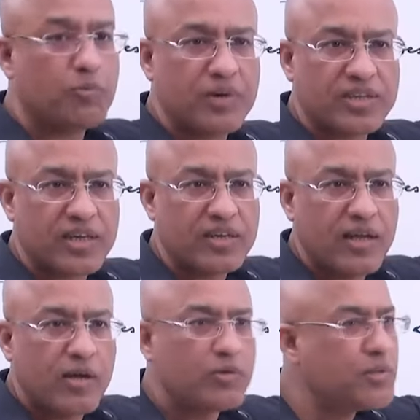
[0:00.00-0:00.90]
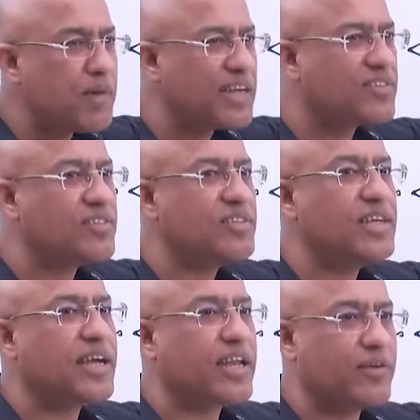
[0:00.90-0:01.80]
of patients with
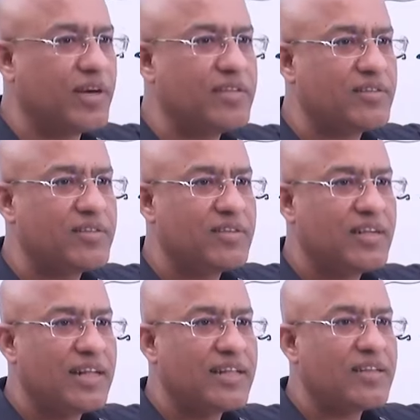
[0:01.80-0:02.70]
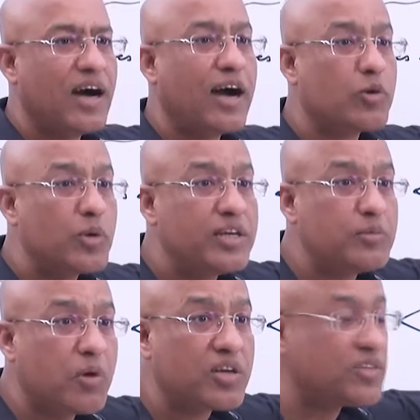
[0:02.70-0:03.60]
myasthenia gravis,
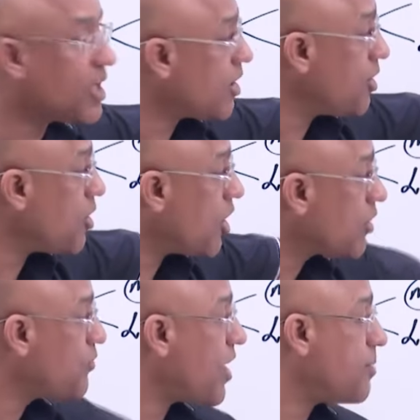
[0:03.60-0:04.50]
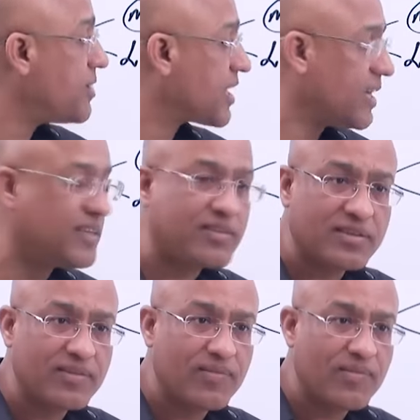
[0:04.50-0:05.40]
autoantibodies are not formed against
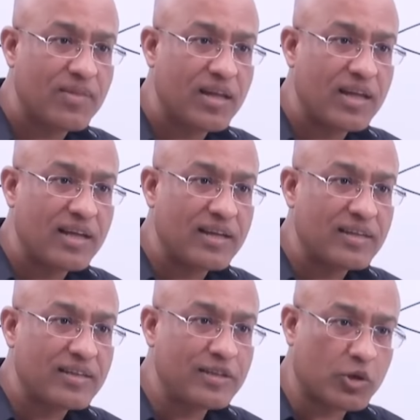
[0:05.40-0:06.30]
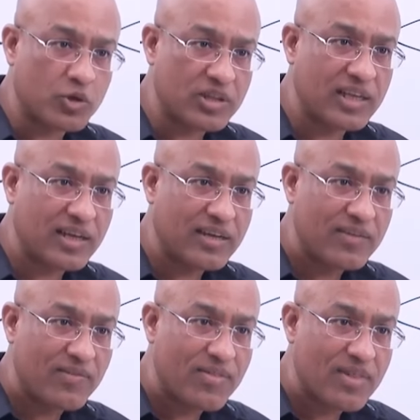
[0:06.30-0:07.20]
nicotinic
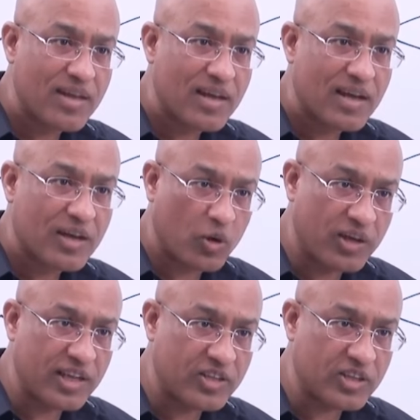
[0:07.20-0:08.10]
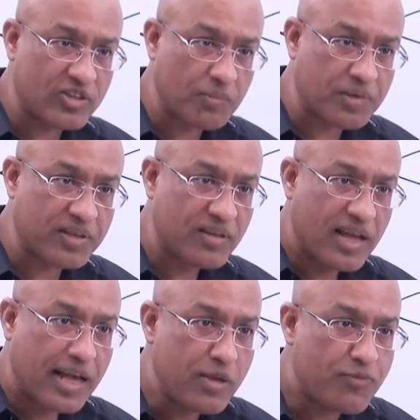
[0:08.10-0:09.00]
cholinergic receptors.
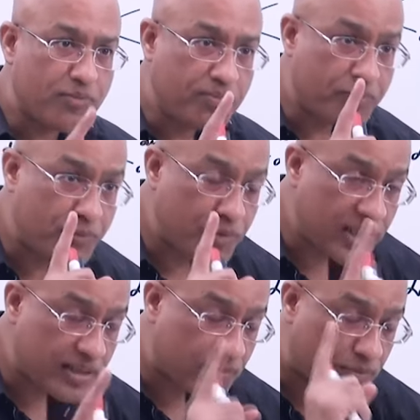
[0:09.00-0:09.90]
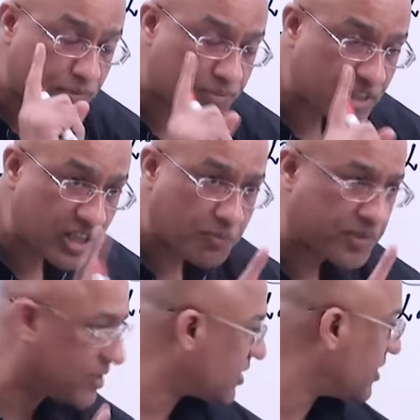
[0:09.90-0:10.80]
In 15%